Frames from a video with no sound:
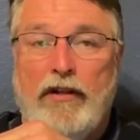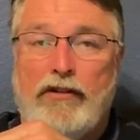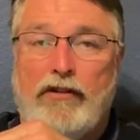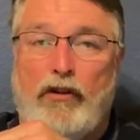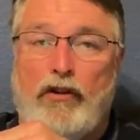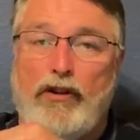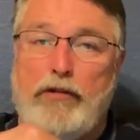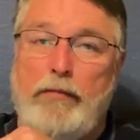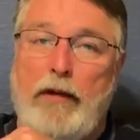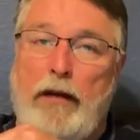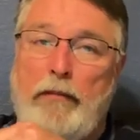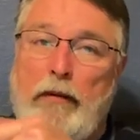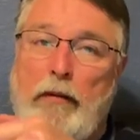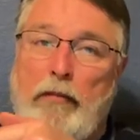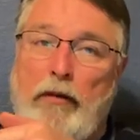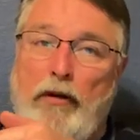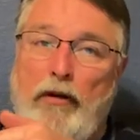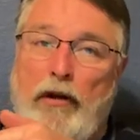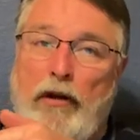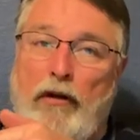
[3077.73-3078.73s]
So there's baby
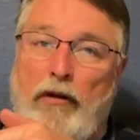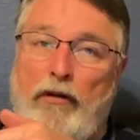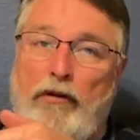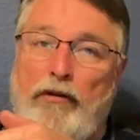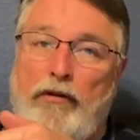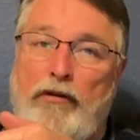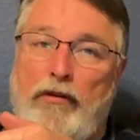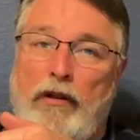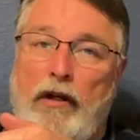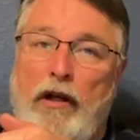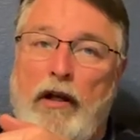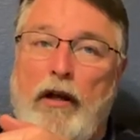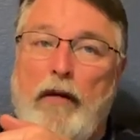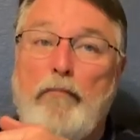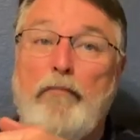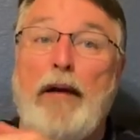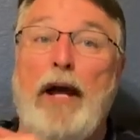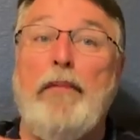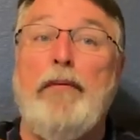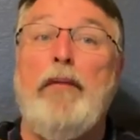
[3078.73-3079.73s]
bluegills,
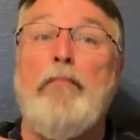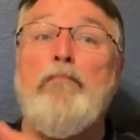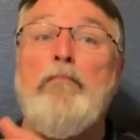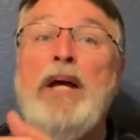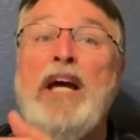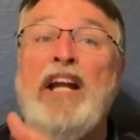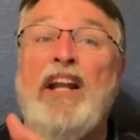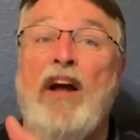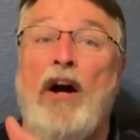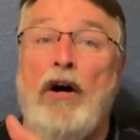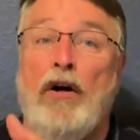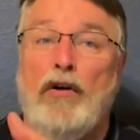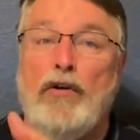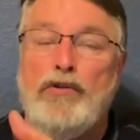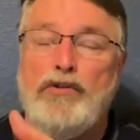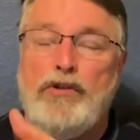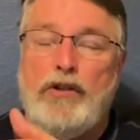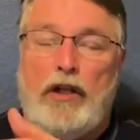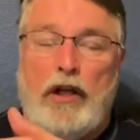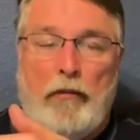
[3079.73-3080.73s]
baby
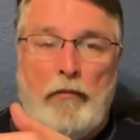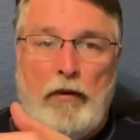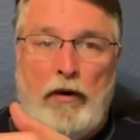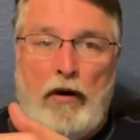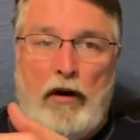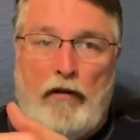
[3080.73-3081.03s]
minnows coming